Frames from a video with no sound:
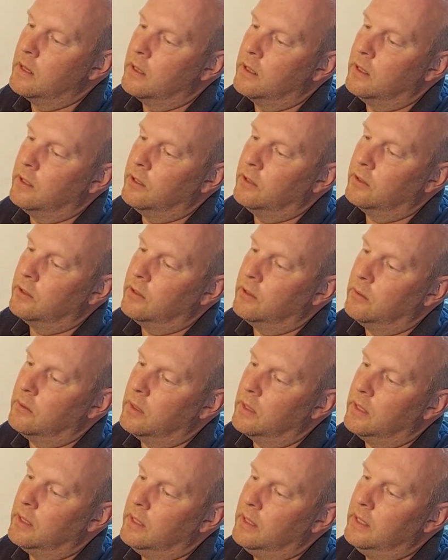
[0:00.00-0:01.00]
you just do
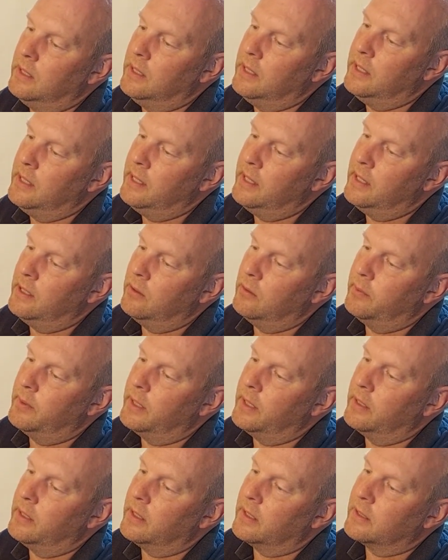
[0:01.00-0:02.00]
a little
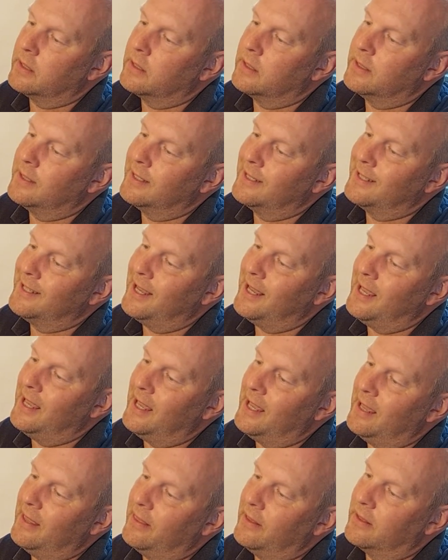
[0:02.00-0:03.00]
bit. That's
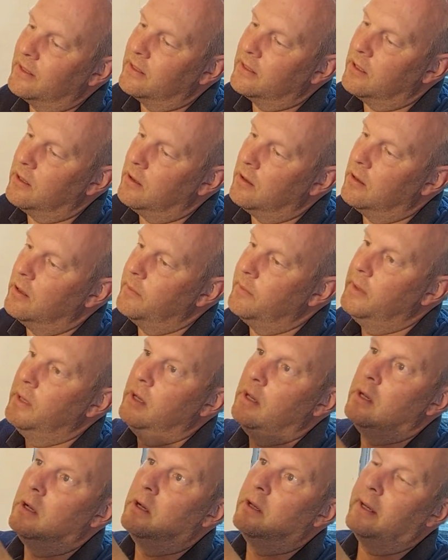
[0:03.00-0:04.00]
taking the time.
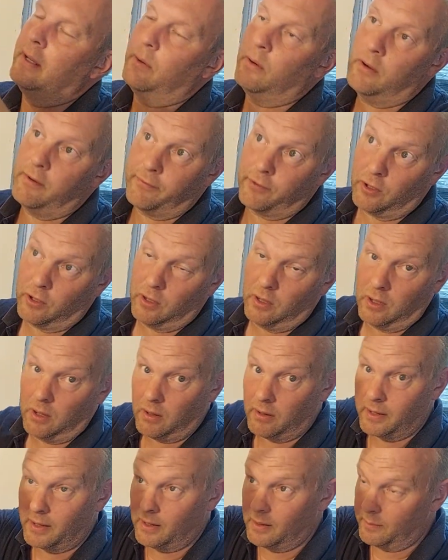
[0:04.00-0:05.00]
Now I've got a
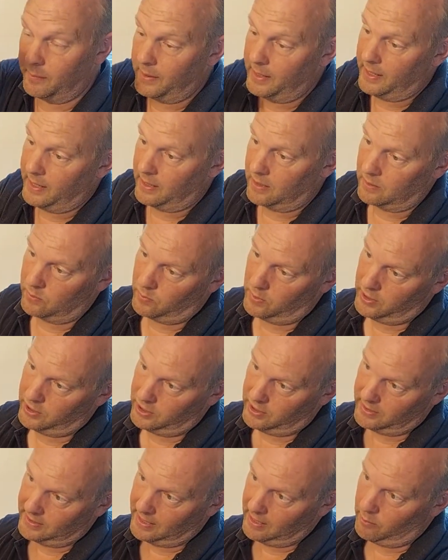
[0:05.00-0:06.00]
light up here which
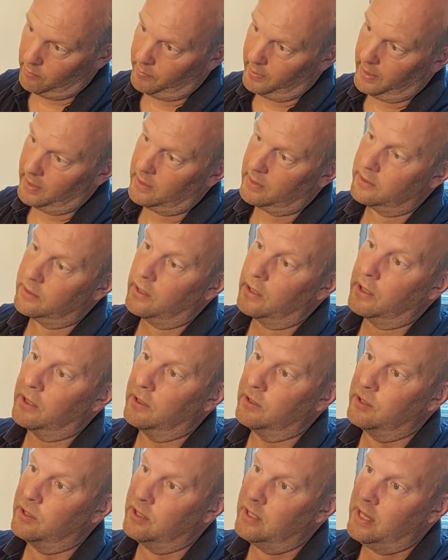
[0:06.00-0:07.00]
is helping because I
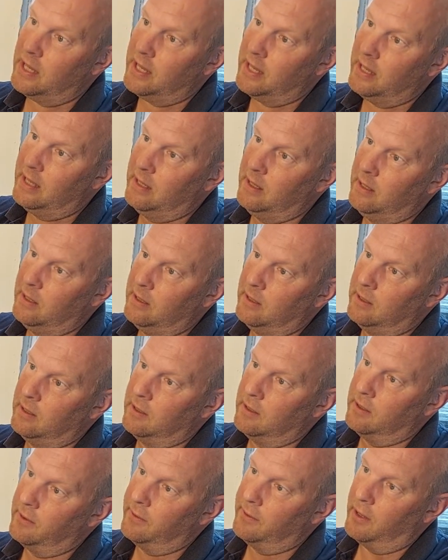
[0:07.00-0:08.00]
can see
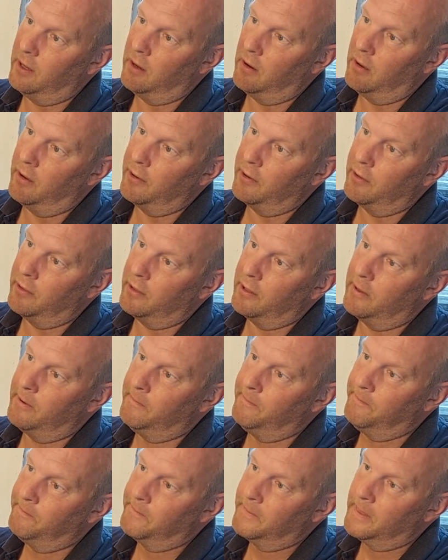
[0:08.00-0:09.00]
the line on the
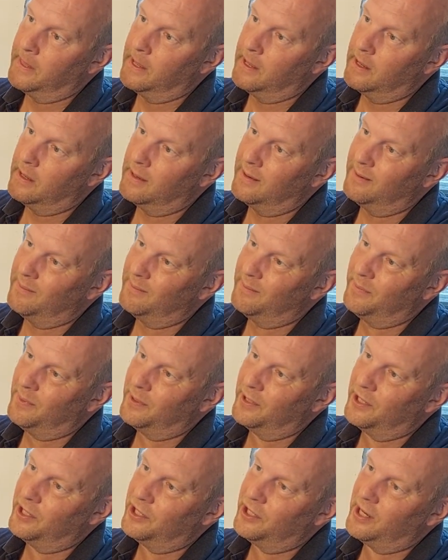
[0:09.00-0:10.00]

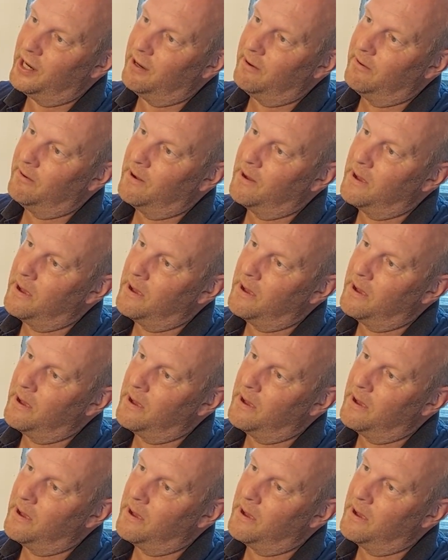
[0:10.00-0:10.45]
body shell.